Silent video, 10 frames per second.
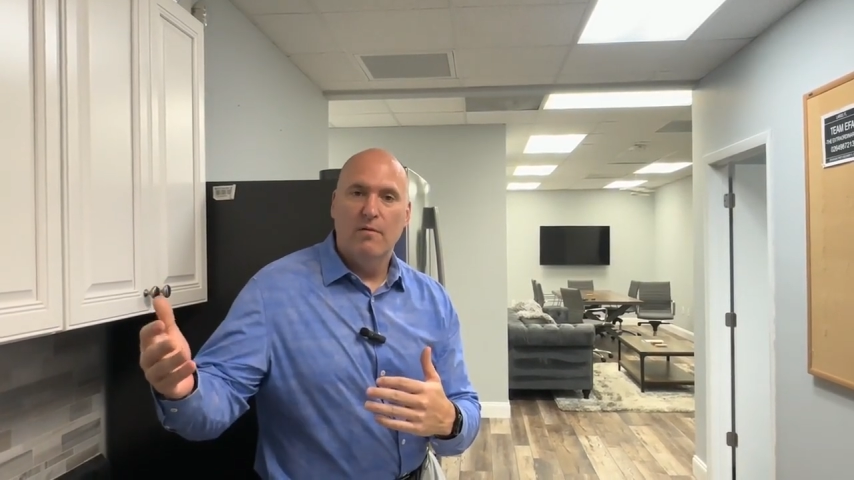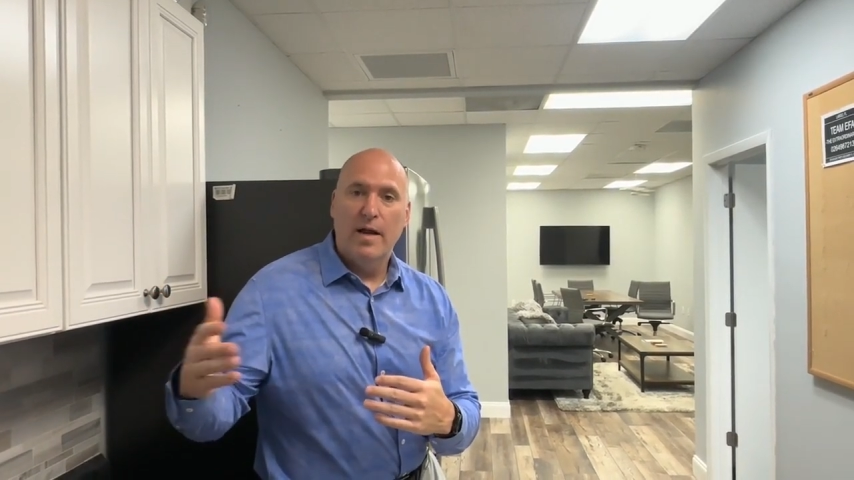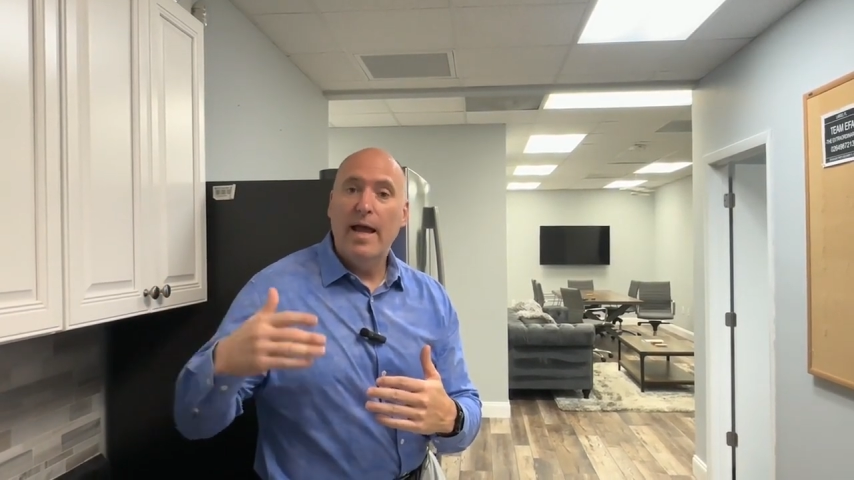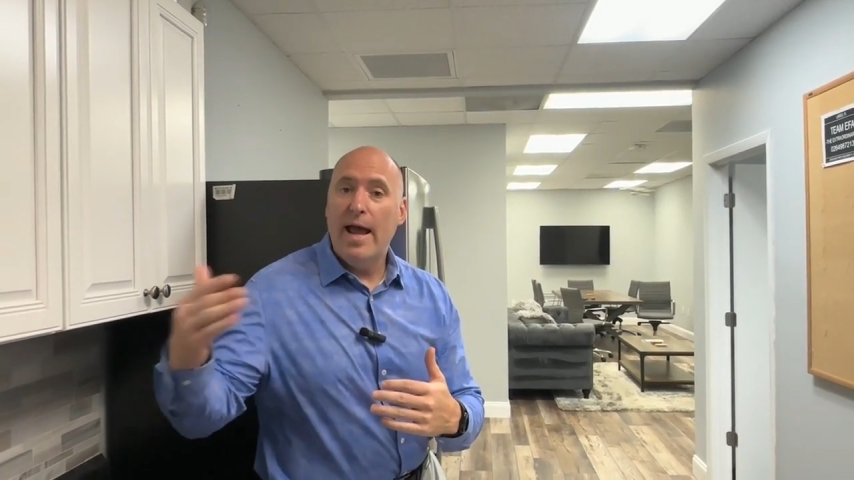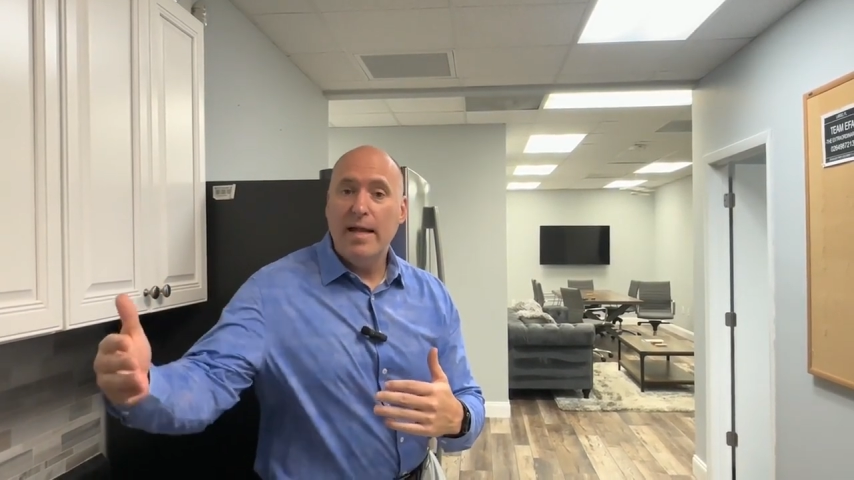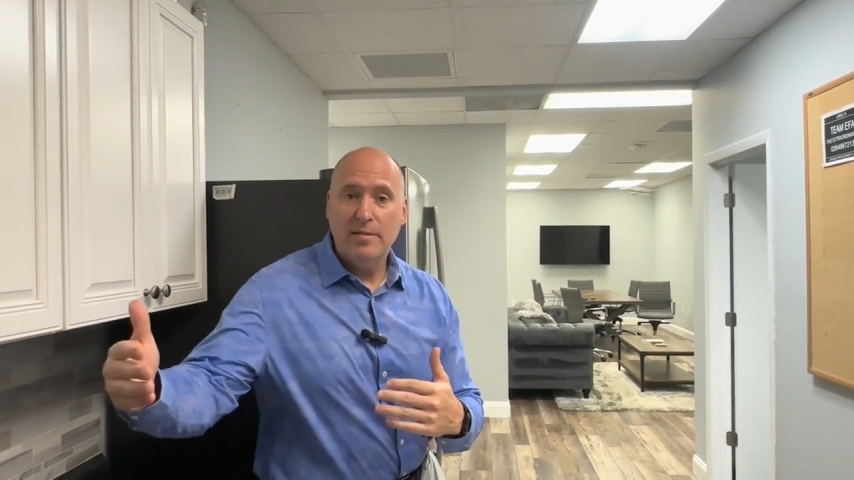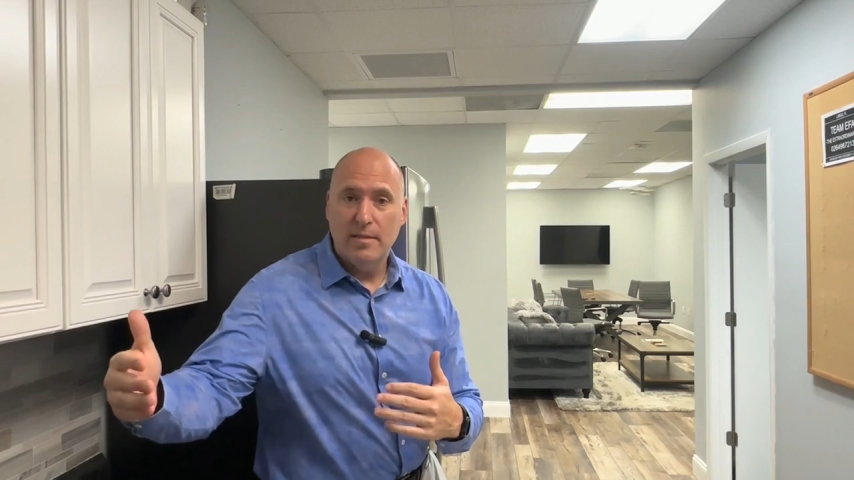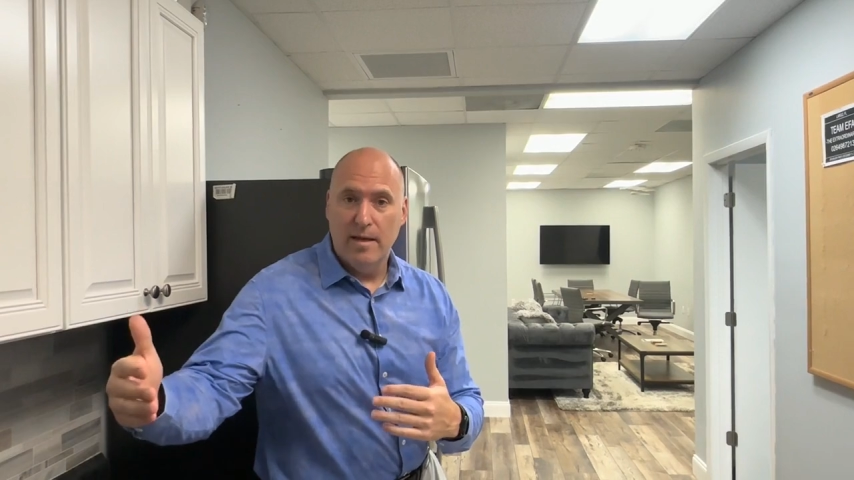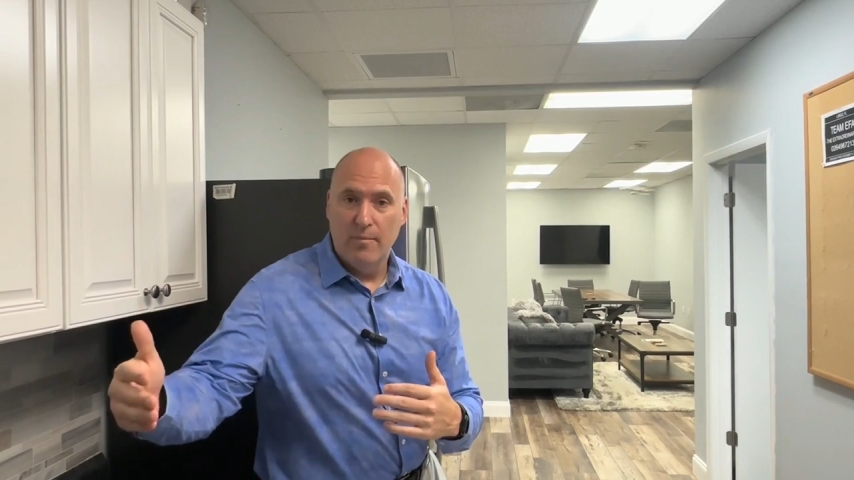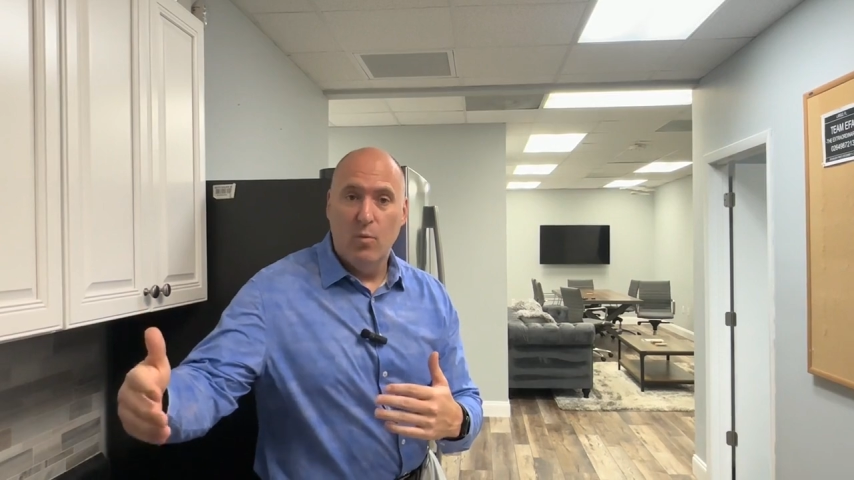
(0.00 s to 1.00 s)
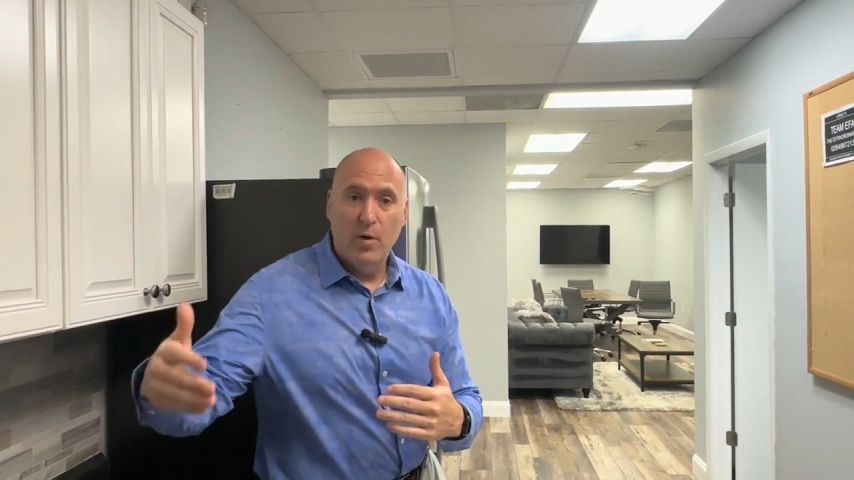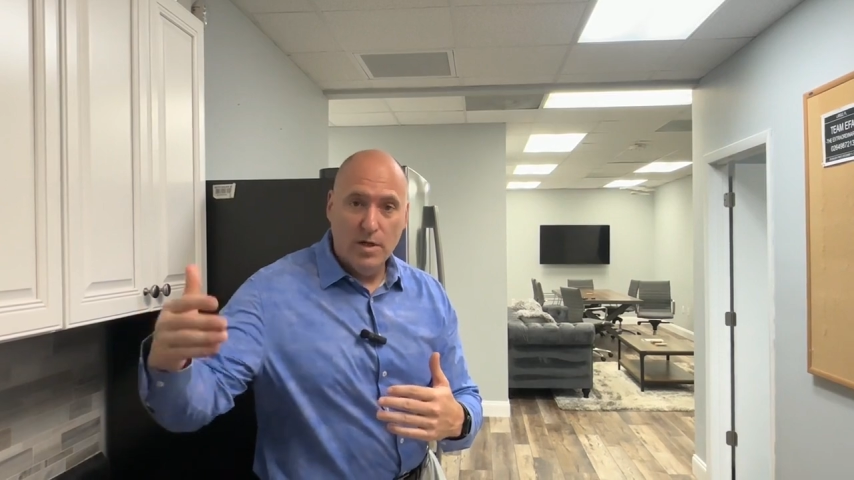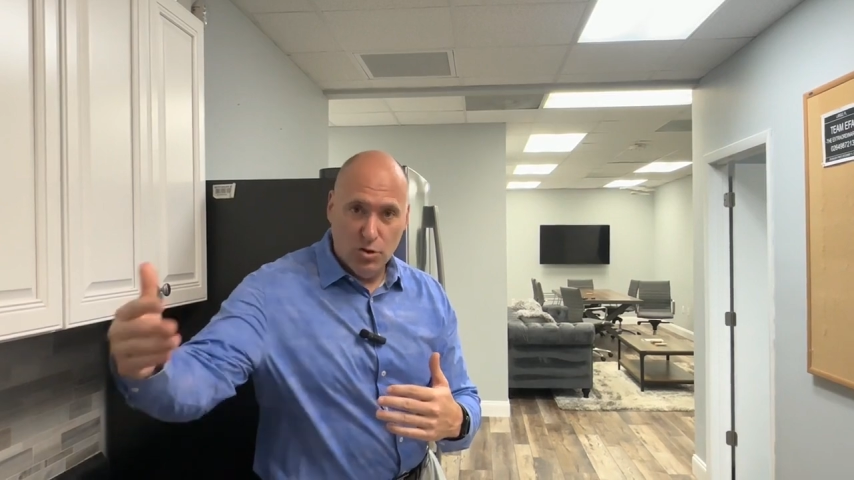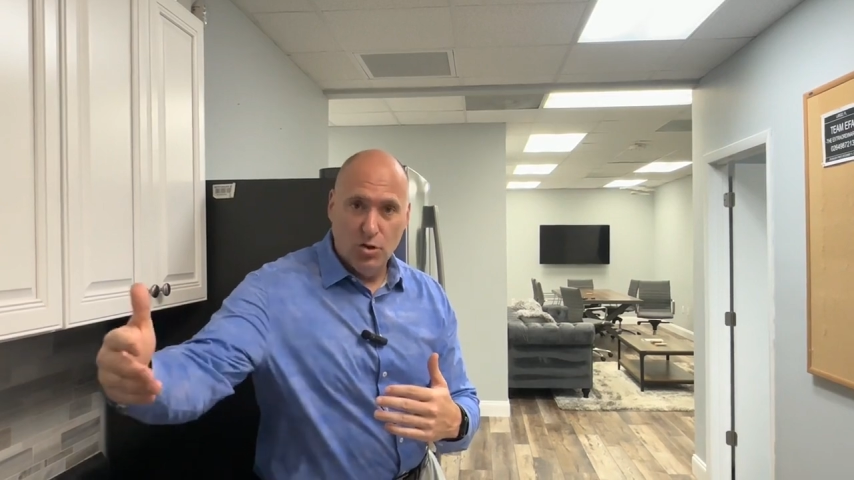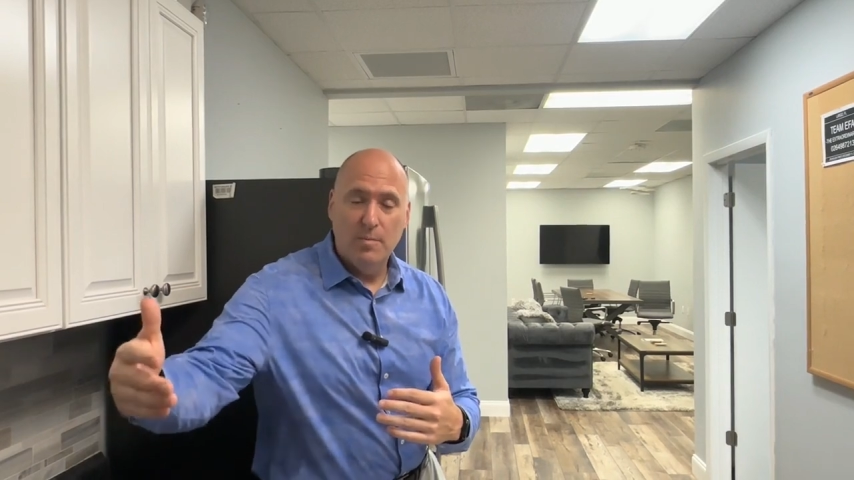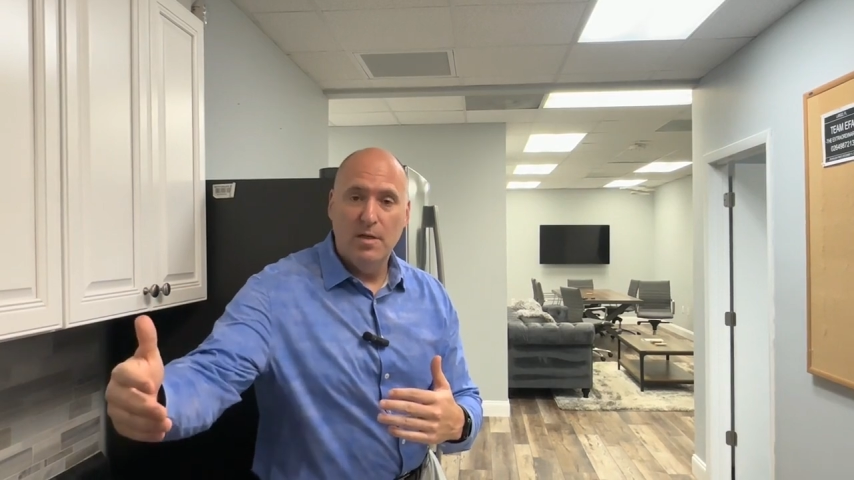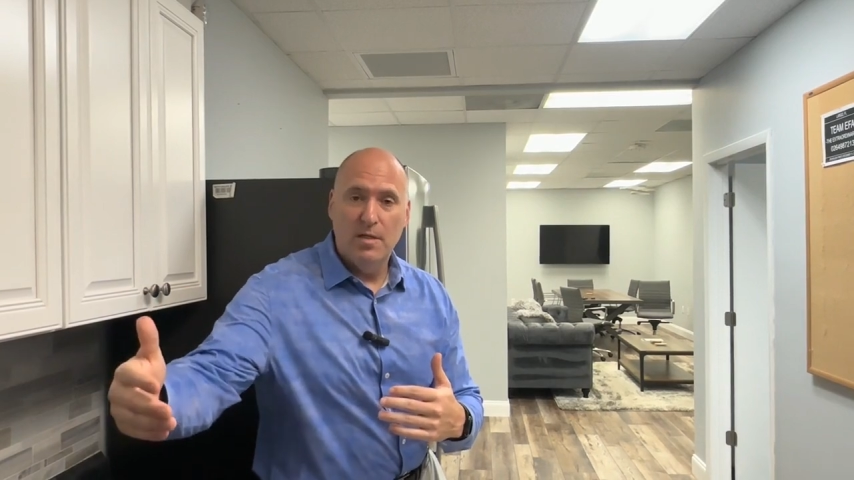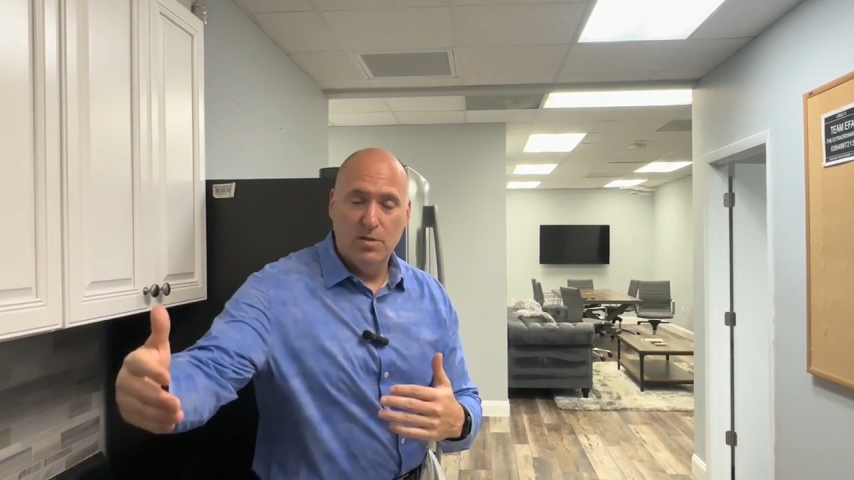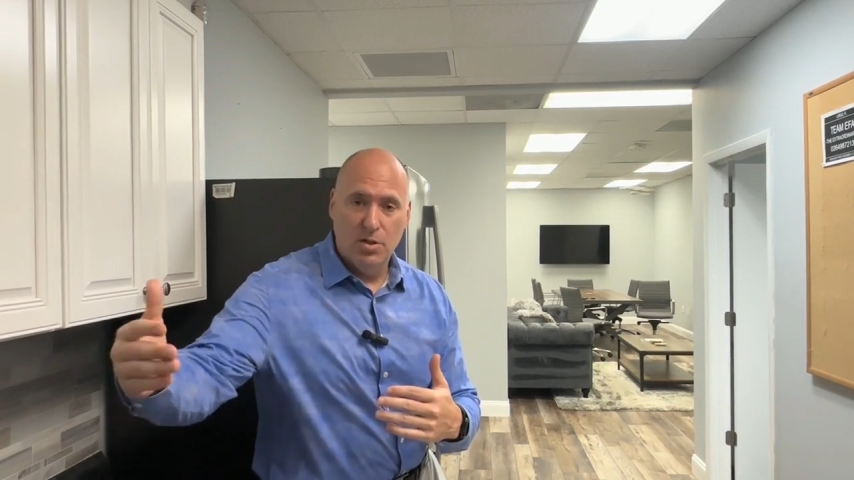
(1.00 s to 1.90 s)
and I asked them what attributed